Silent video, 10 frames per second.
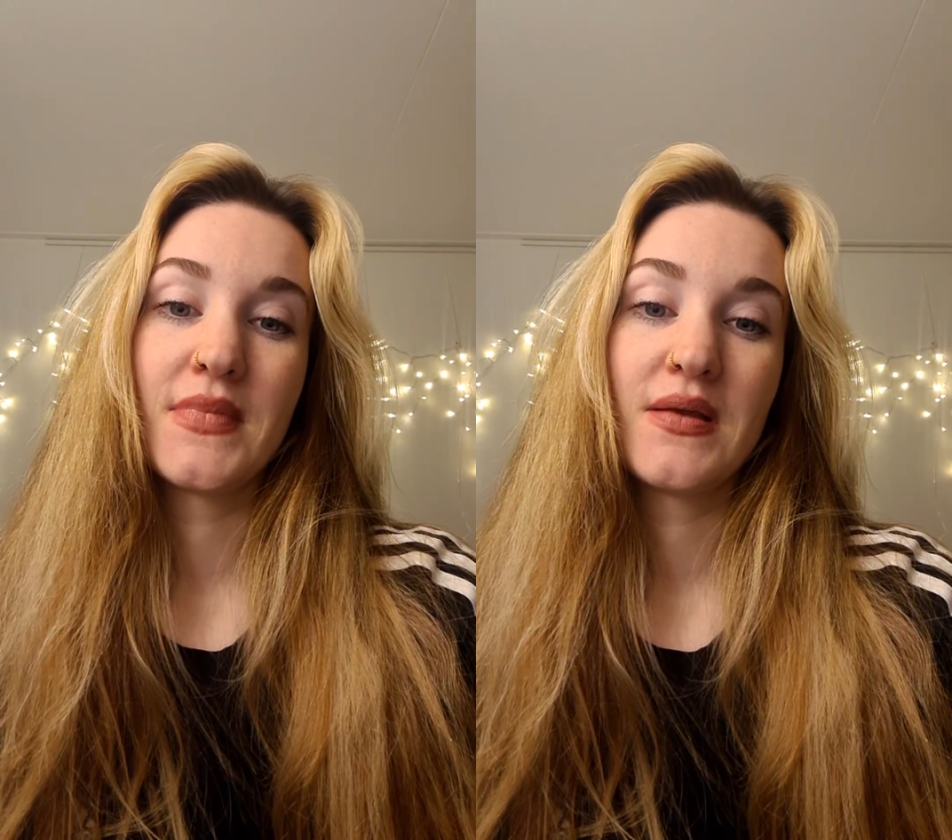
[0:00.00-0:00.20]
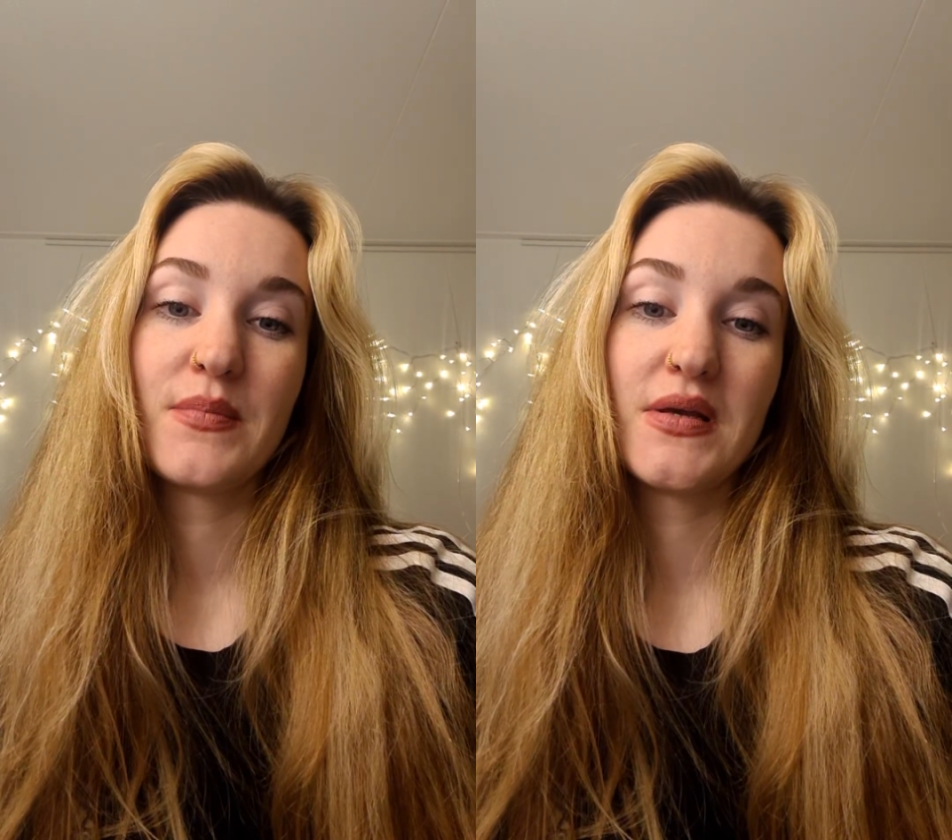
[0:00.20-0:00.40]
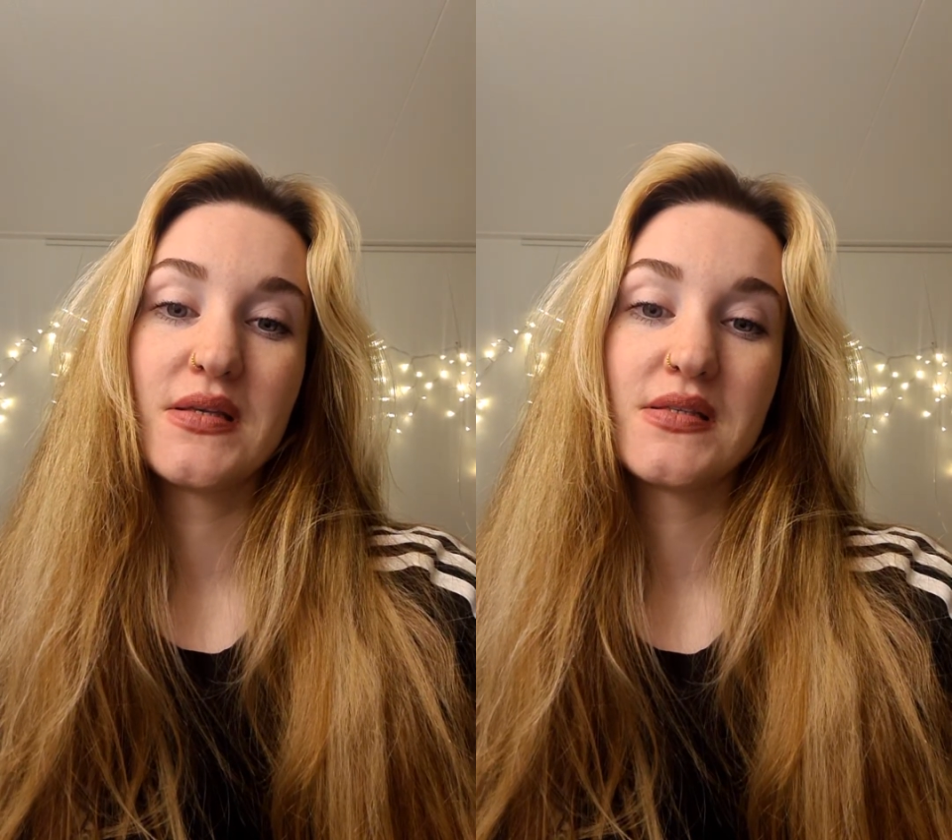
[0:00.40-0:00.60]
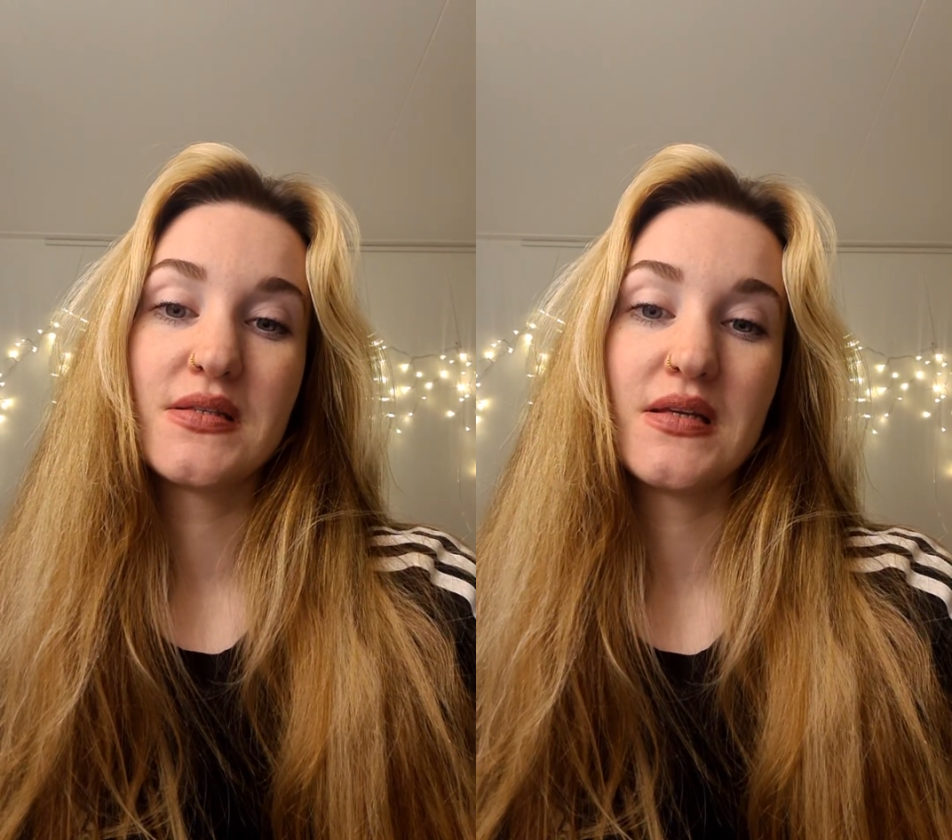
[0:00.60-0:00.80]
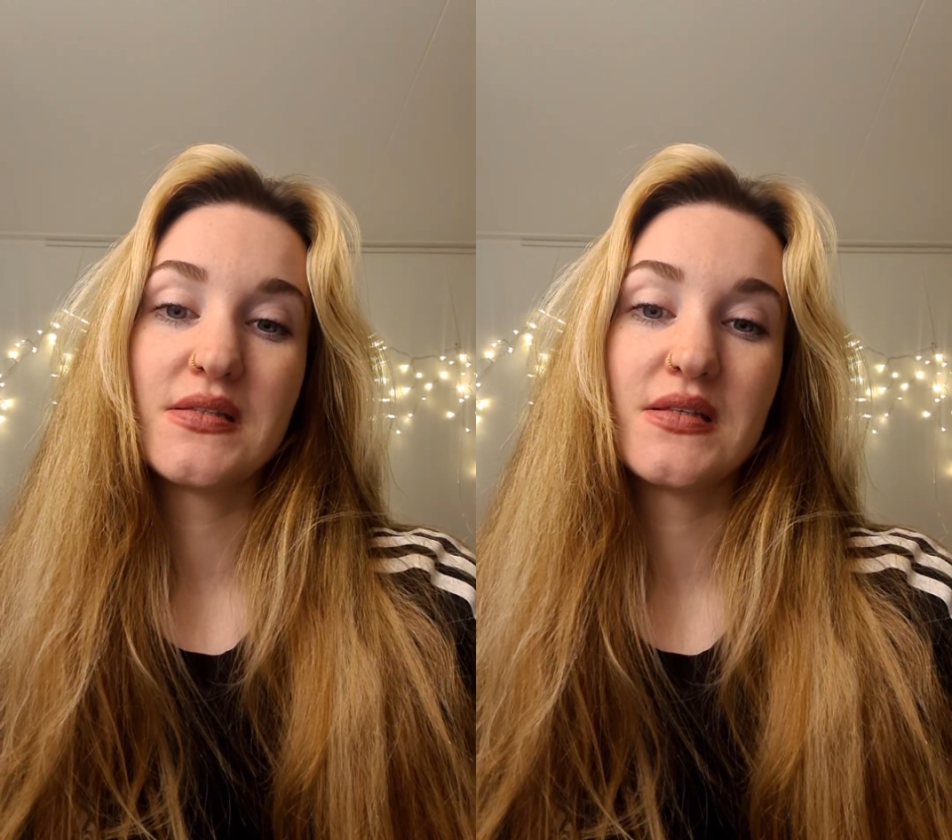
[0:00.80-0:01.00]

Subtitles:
But it's nice